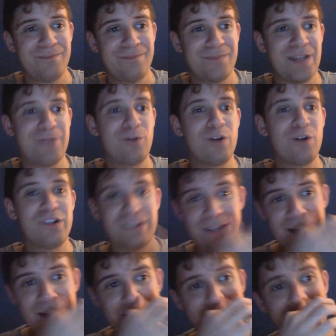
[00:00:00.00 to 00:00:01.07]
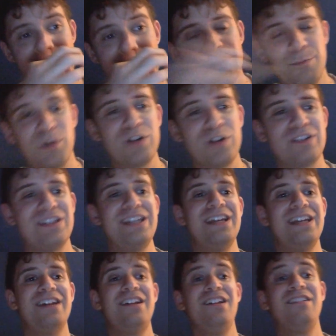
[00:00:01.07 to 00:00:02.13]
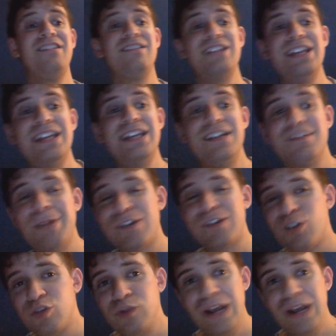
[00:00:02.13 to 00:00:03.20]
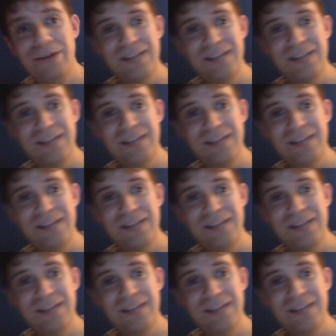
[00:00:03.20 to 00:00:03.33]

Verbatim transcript: Of course, he, Booker T is the special draft